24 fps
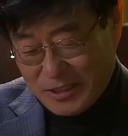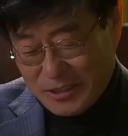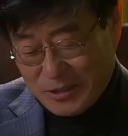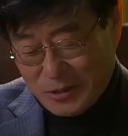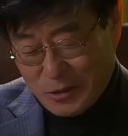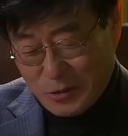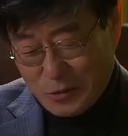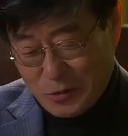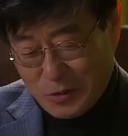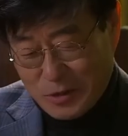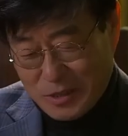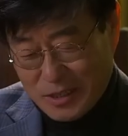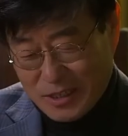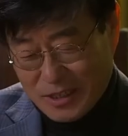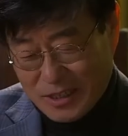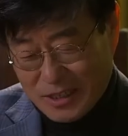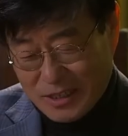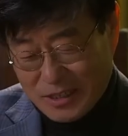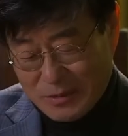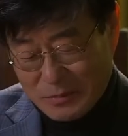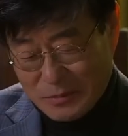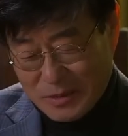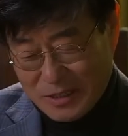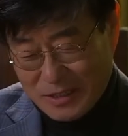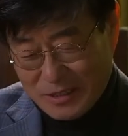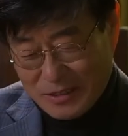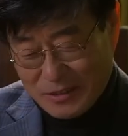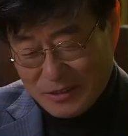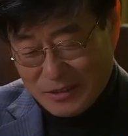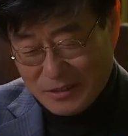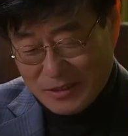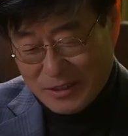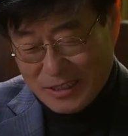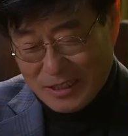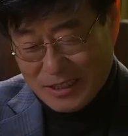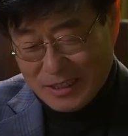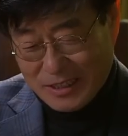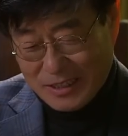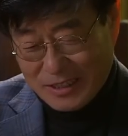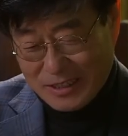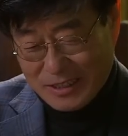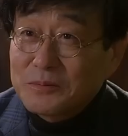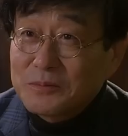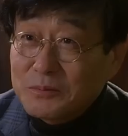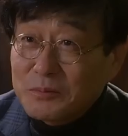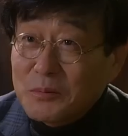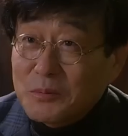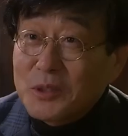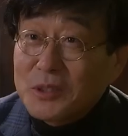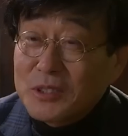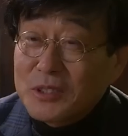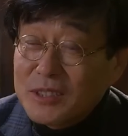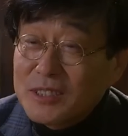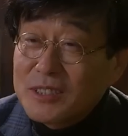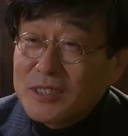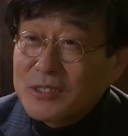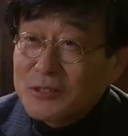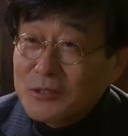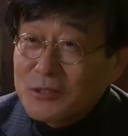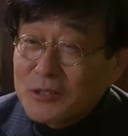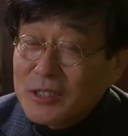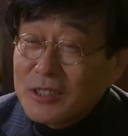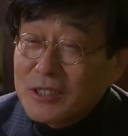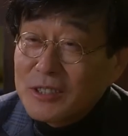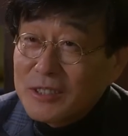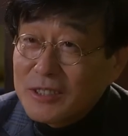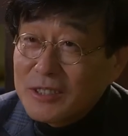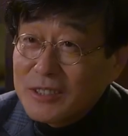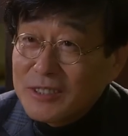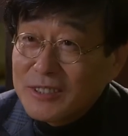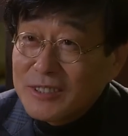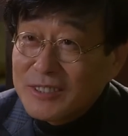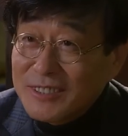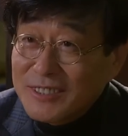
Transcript: was genuinely upset, but couldn't help laughing when he heard about